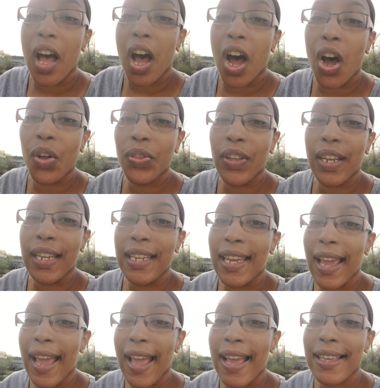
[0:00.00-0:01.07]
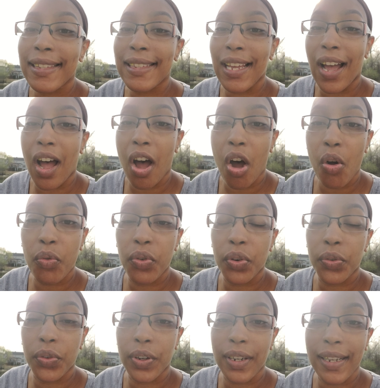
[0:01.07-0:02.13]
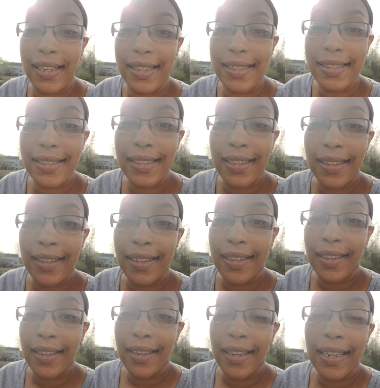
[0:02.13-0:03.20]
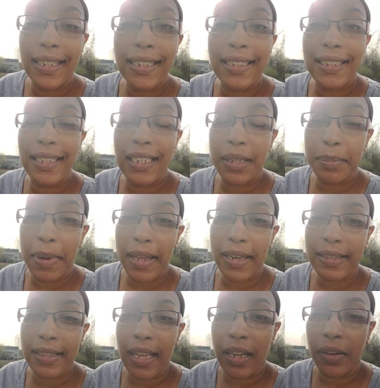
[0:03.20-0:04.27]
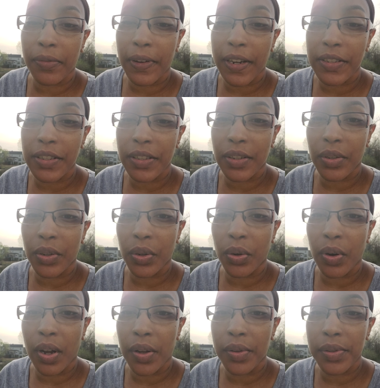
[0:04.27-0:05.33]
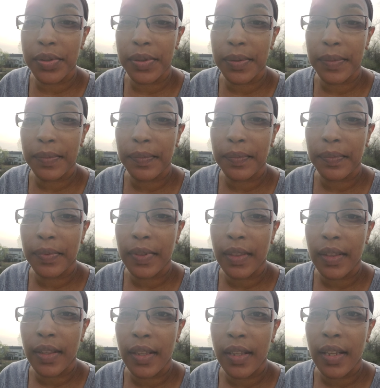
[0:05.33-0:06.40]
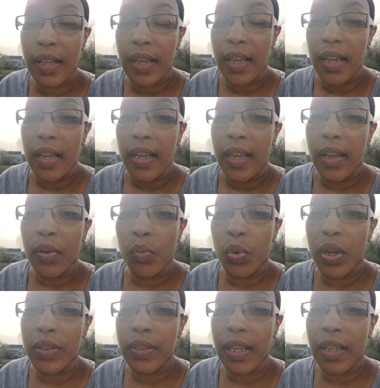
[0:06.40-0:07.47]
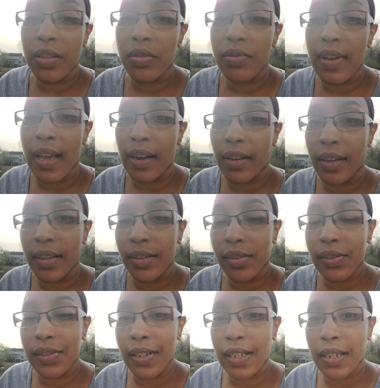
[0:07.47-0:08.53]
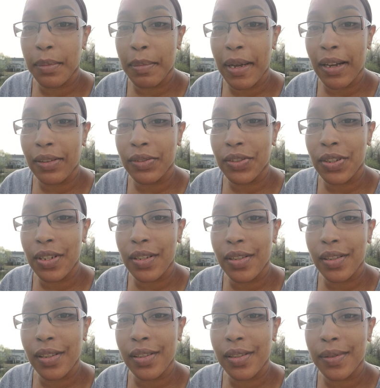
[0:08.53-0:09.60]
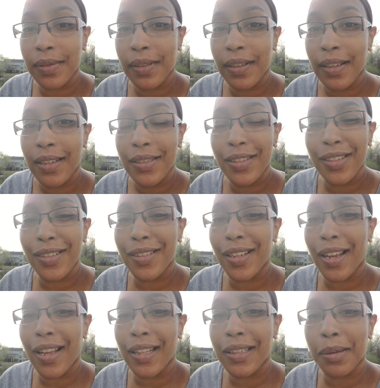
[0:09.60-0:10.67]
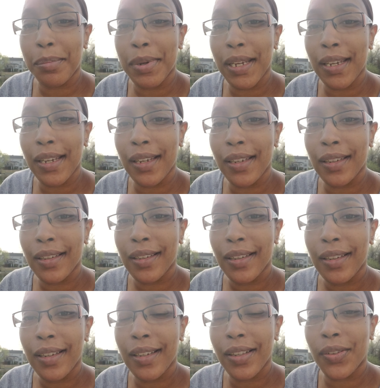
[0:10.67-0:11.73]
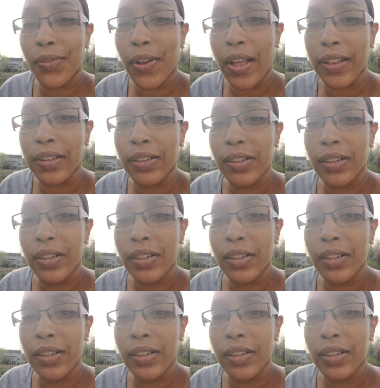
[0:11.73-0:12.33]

all that he has to offer for us. And he did it by the sacrifices on the cross. And one thing you got to understand about Jesus. Jesus ain't have to beg his father.